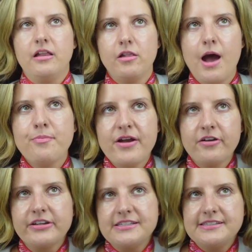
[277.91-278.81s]
a La
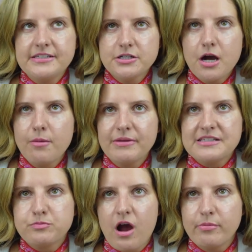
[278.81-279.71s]
Prairie serum
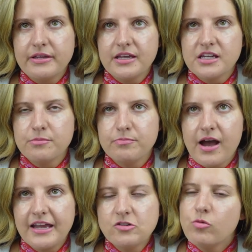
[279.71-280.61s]
is probably gonna,
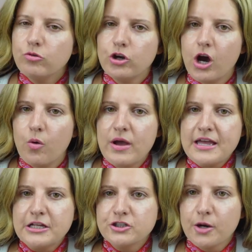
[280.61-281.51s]
I don't know,
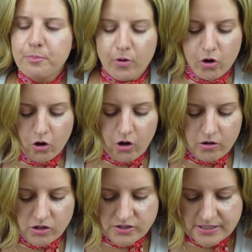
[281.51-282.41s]
their pearl,
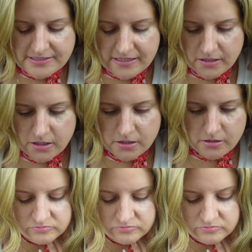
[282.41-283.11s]
hold on a second.